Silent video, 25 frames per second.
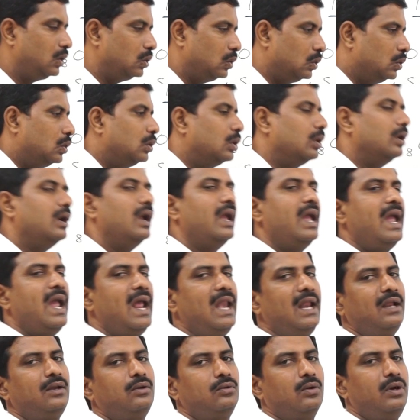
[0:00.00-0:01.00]
to
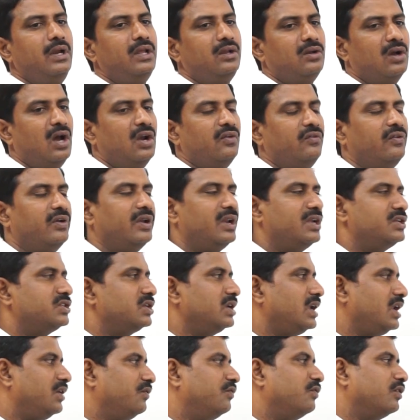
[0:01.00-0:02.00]
electronic
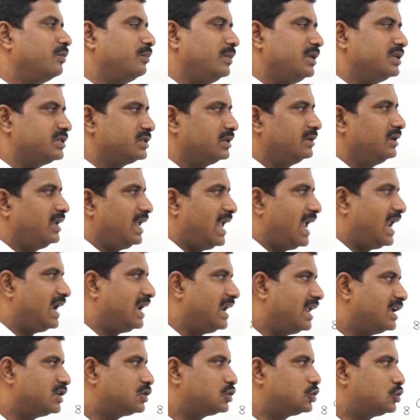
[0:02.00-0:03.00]
configuration information.
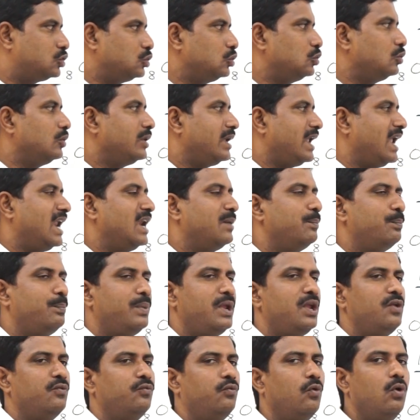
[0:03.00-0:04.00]
NH2,
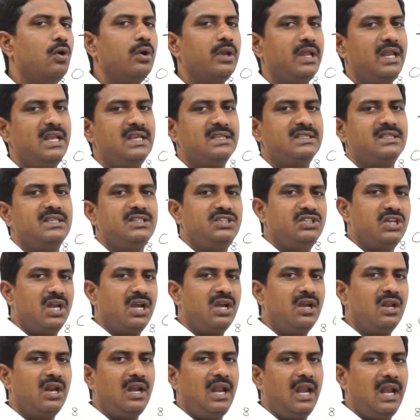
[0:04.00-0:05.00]
NP4 is
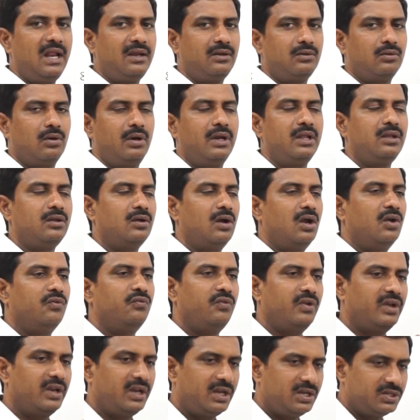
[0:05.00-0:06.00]
general electronic
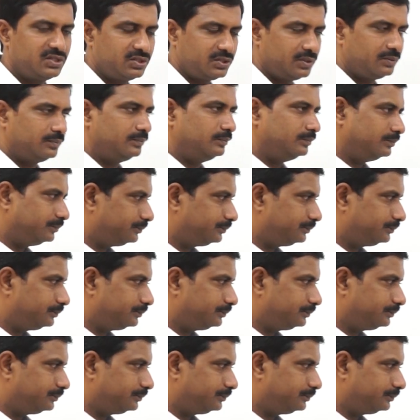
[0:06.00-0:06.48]
configuration.